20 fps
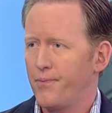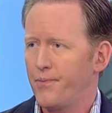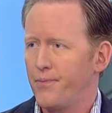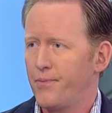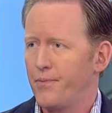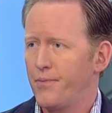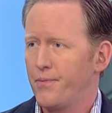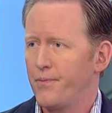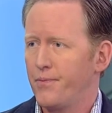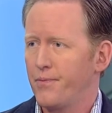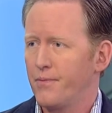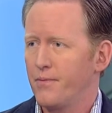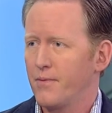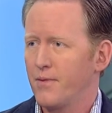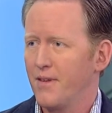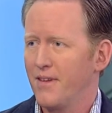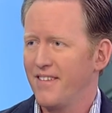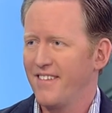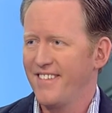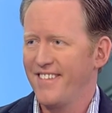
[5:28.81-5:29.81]
You're a different
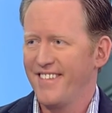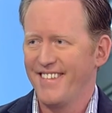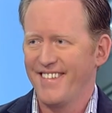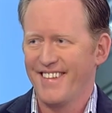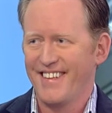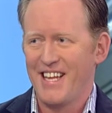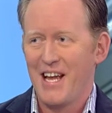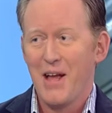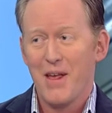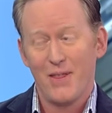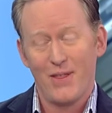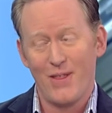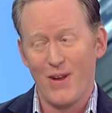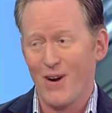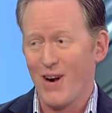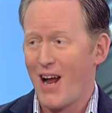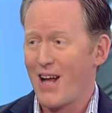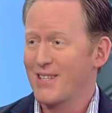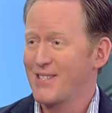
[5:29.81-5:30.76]
breed, young man. All They're right.